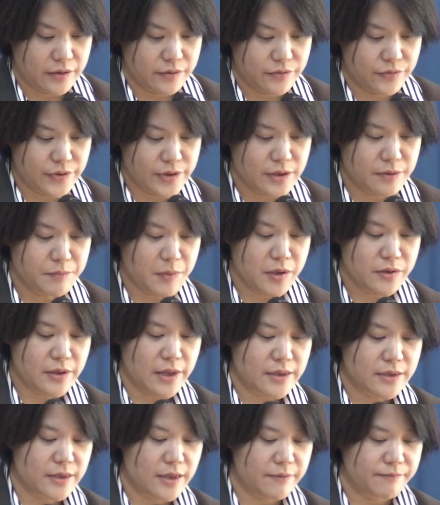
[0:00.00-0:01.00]
Treatment
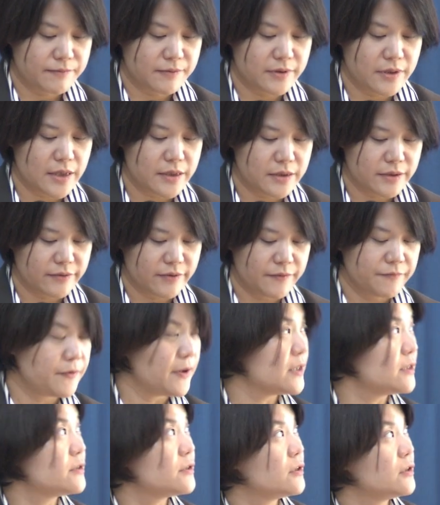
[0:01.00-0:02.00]
of SF-TS
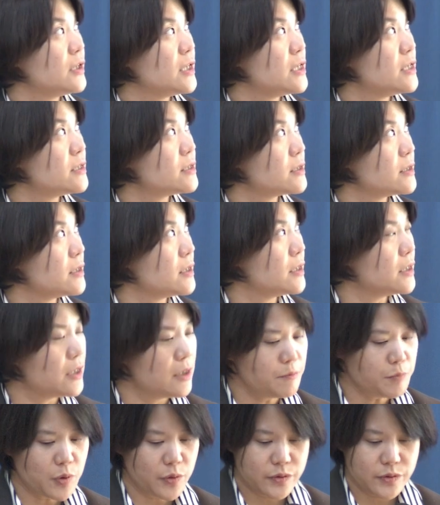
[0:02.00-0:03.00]
infection is
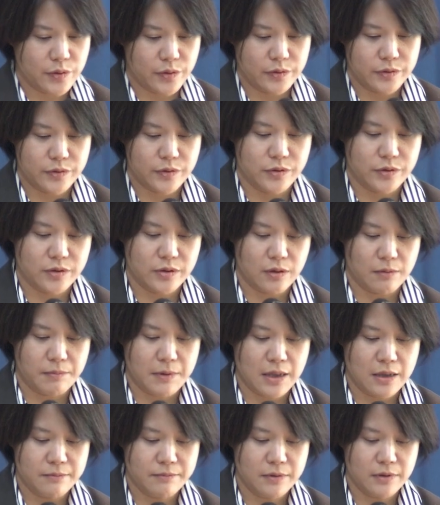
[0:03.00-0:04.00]
important to
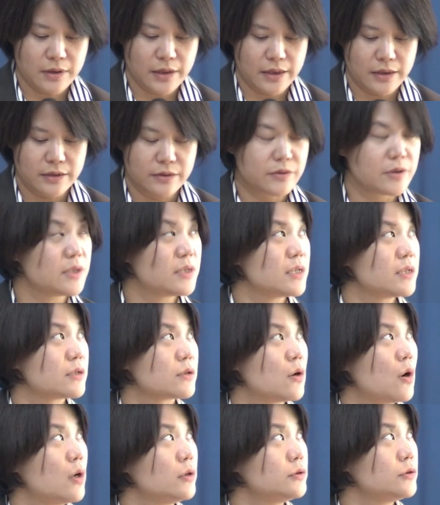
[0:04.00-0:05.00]
survival and disease
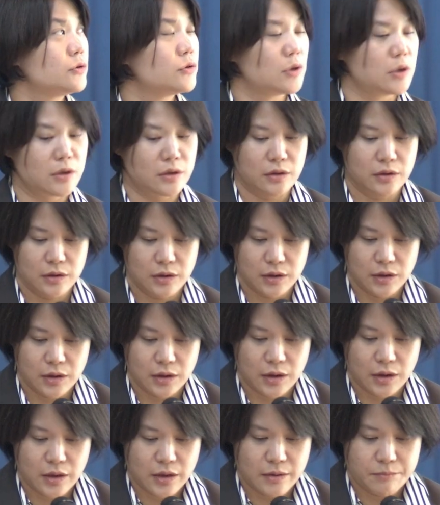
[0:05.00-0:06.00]
control.
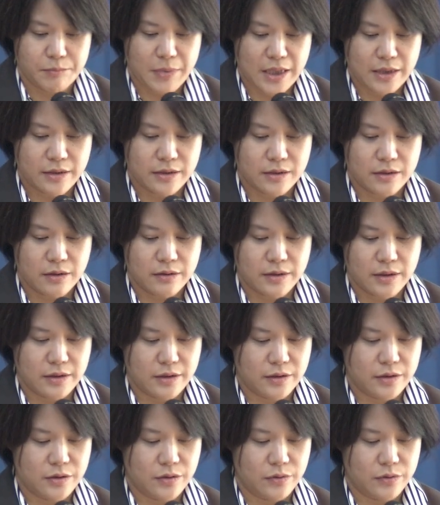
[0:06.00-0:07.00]
Many
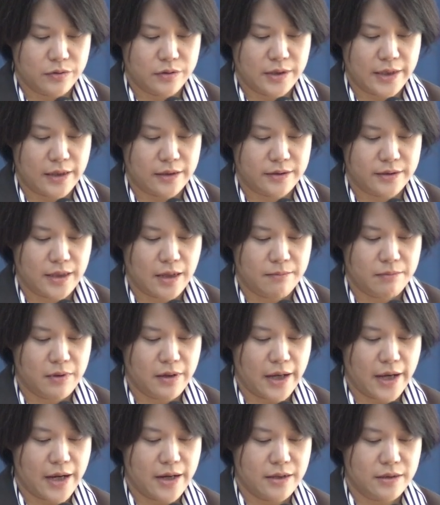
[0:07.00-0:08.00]
studies show that
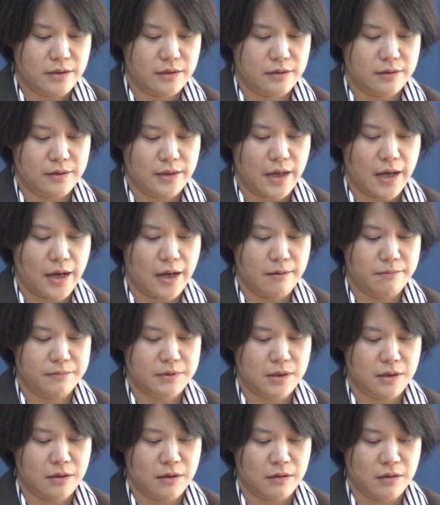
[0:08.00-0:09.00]
several agents have
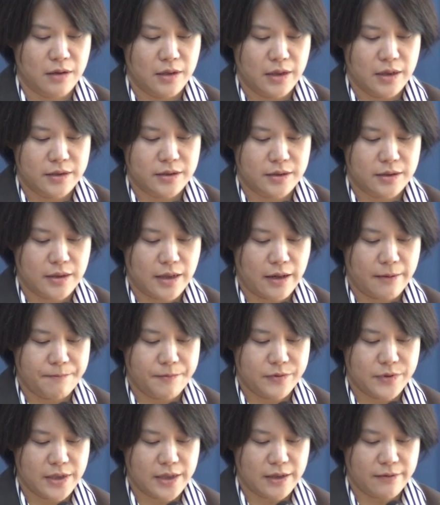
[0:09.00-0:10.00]
the
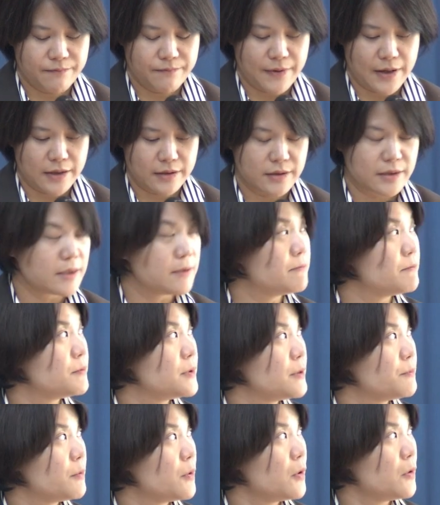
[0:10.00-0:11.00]
therapeutic effects in
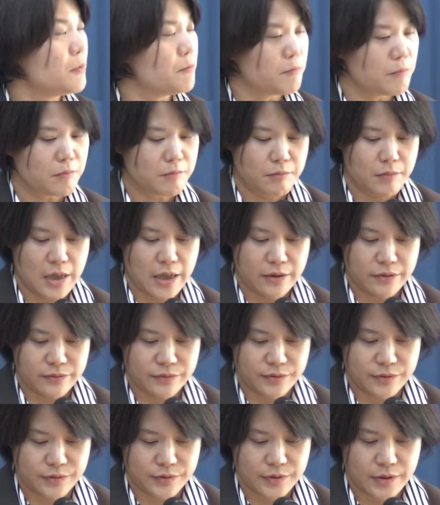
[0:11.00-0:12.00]
vivo
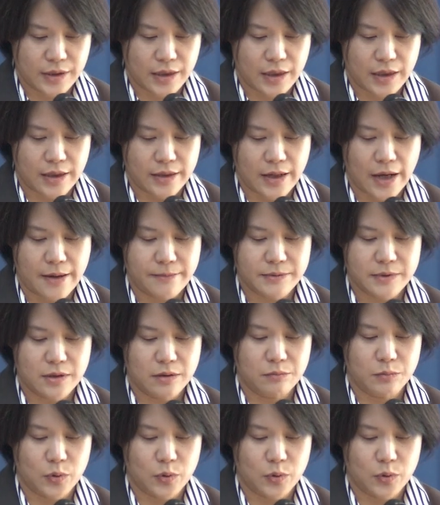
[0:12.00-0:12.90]
mouse and hamster